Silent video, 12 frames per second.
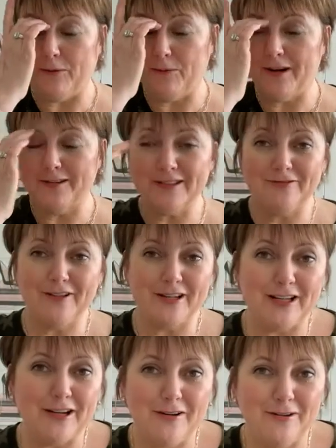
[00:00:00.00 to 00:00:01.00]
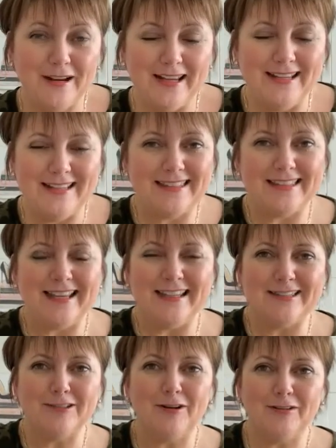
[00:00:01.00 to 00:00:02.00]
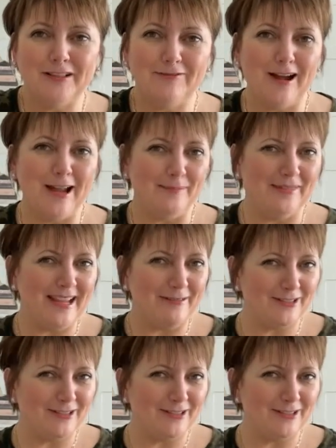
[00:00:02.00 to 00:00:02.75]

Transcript: works for you is totally fine. But that